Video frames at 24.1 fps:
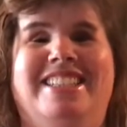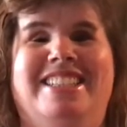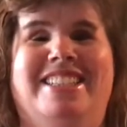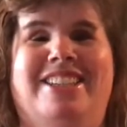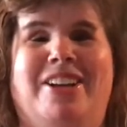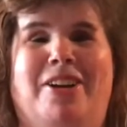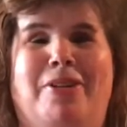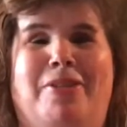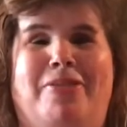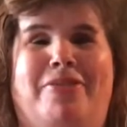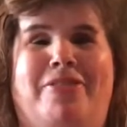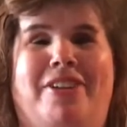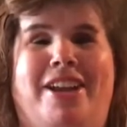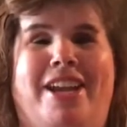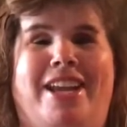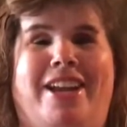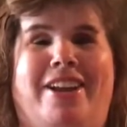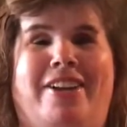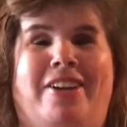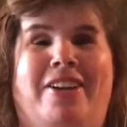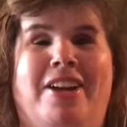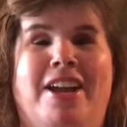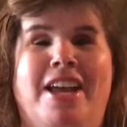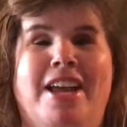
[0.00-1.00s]
Go
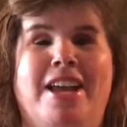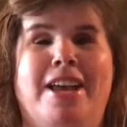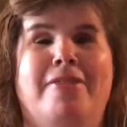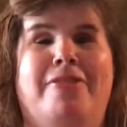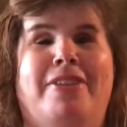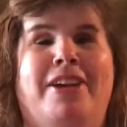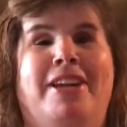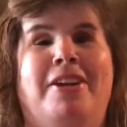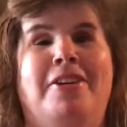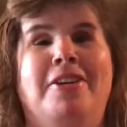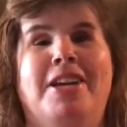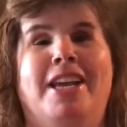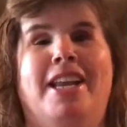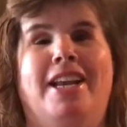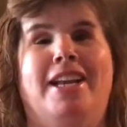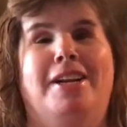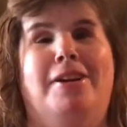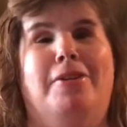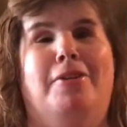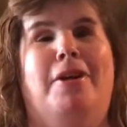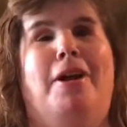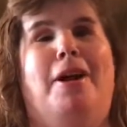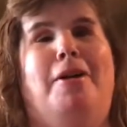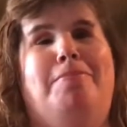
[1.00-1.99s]
figure. If I don't get
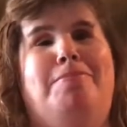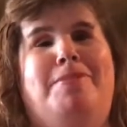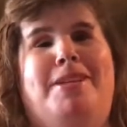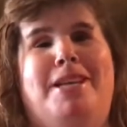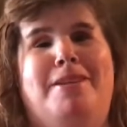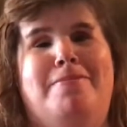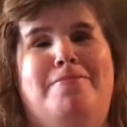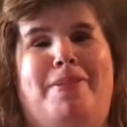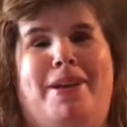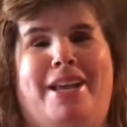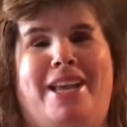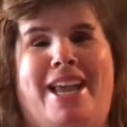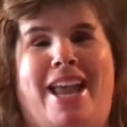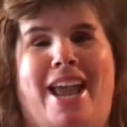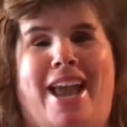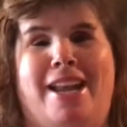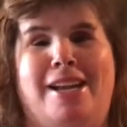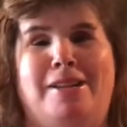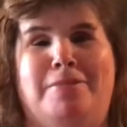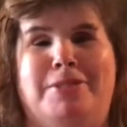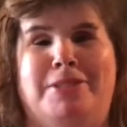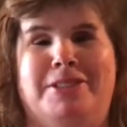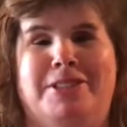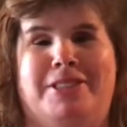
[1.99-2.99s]
interrupted by
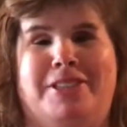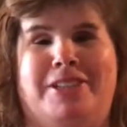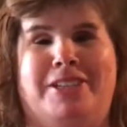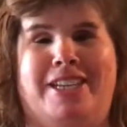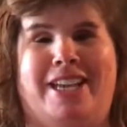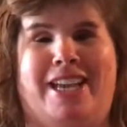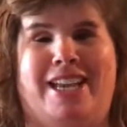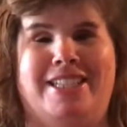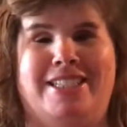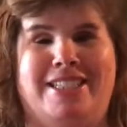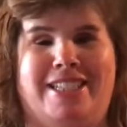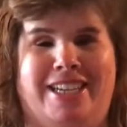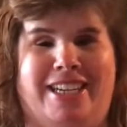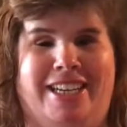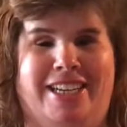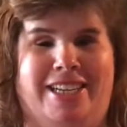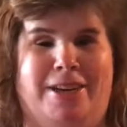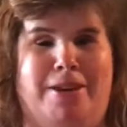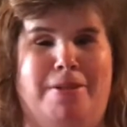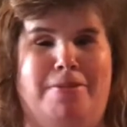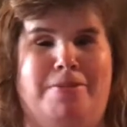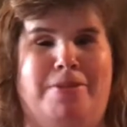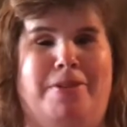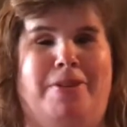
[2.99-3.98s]
animals or kids, I get
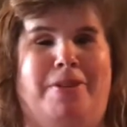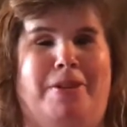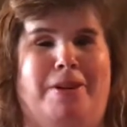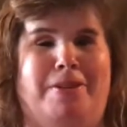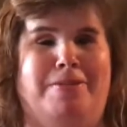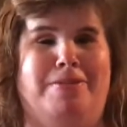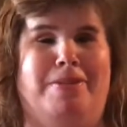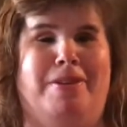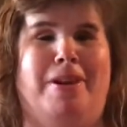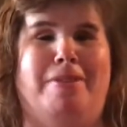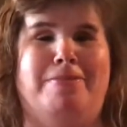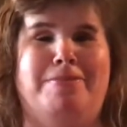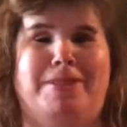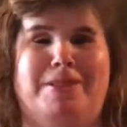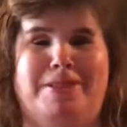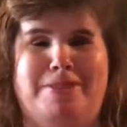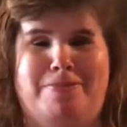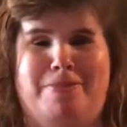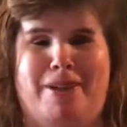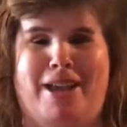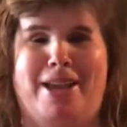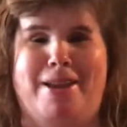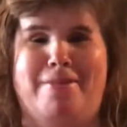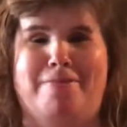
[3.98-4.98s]

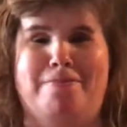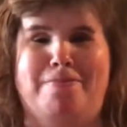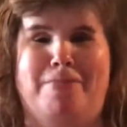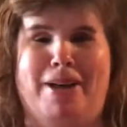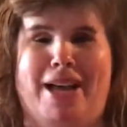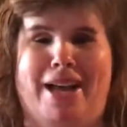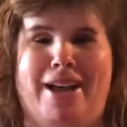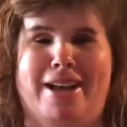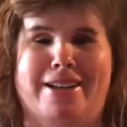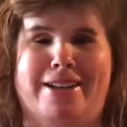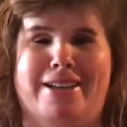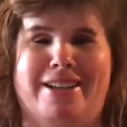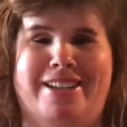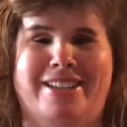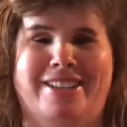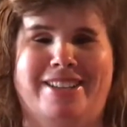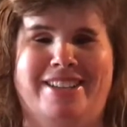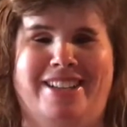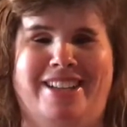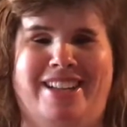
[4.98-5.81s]
interrupted by a bug.